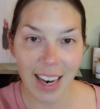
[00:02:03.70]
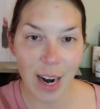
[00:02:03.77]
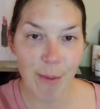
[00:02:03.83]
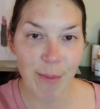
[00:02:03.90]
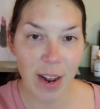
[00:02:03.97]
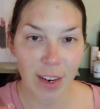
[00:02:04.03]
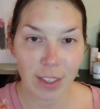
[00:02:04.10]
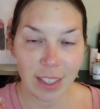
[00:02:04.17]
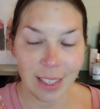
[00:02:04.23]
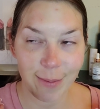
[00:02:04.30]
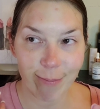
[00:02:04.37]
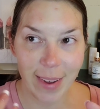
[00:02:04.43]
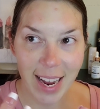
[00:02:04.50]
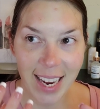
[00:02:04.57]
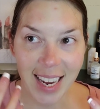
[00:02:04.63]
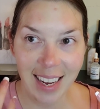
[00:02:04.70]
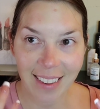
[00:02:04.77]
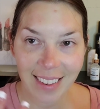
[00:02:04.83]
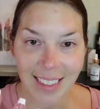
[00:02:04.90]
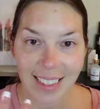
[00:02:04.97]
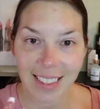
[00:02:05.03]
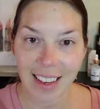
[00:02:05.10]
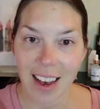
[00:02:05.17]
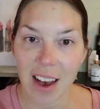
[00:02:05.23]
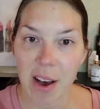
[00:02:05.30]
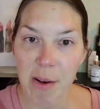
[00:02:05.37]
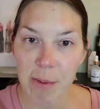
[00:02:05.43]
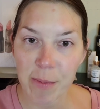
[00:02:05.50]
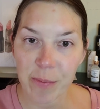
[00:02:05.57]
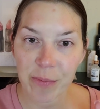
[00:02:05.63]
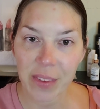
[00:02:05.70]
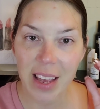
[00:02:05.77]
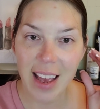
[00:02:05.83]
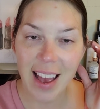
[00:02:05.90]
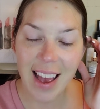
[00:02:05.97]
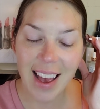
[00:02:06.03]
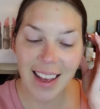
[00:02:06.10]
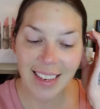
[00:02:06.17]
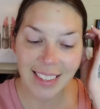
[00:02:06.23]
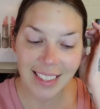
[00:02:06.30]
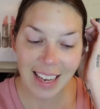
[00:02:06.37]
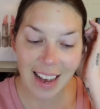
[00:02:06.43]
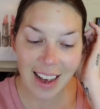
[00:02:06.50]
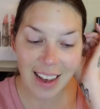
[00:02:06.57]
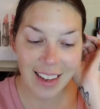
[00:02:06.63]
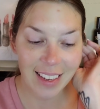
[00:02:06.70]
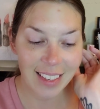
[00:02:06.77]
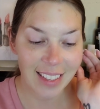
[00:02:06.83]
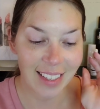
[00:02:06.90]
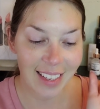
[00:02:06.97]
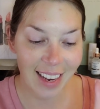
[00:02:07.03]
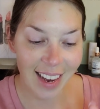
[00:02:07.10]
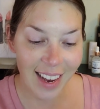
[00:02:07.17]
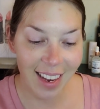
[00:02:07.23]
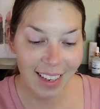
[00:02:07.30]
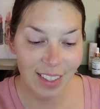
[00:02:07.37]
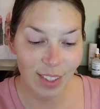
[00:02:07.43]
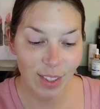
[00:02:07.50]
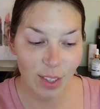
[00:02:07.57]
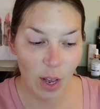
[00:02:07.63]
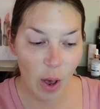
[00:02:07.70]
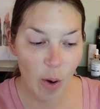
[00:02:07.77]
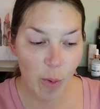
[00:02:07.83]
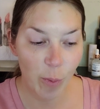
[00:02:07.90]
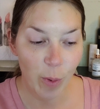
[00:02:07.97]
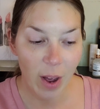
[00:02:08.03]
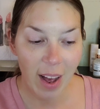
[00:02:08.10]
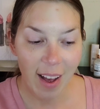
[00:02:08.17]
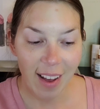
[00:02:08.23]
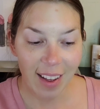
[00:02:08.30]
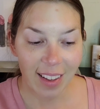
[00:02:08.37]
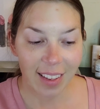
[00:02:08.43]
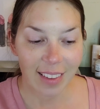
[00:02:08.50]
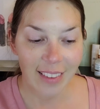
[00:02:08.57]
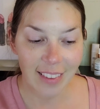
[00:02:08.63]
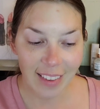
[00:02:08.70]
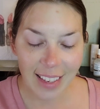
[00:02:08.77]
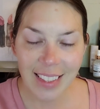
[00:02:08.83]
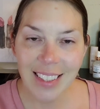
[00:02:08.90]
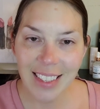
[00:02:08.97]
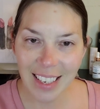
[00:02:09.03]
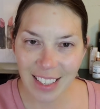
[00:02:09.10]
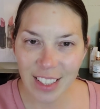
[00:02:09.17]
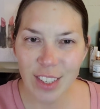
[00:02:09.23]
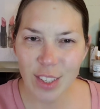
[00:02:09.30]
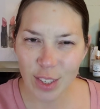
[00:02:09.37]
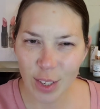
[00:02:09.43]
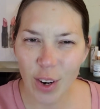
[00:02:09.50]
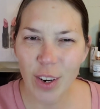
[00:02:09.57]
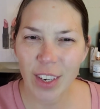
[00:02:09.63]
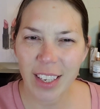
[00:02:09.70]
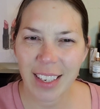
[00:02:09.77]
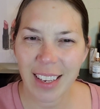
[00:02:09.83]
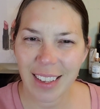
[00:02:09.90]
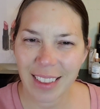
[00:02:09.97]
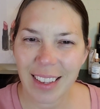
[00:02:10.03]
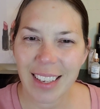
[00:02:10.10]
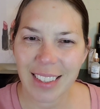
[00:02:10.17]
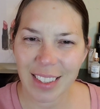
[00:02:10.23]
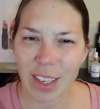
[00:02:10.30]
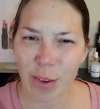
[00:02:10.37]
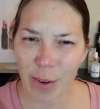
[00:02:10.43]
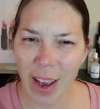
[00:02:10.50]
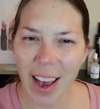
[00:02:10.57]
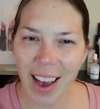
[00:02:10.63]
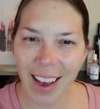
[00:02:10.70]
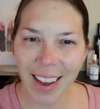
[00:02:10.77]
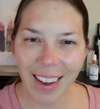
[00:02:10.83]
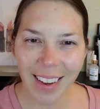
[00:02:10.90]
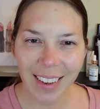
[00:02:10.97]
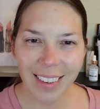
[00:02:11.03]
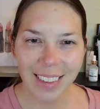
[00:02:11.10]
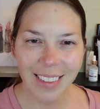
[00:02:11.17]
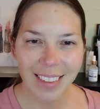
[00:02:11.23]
that I'm not just making this up. And yeah, so let's get started in this, okay?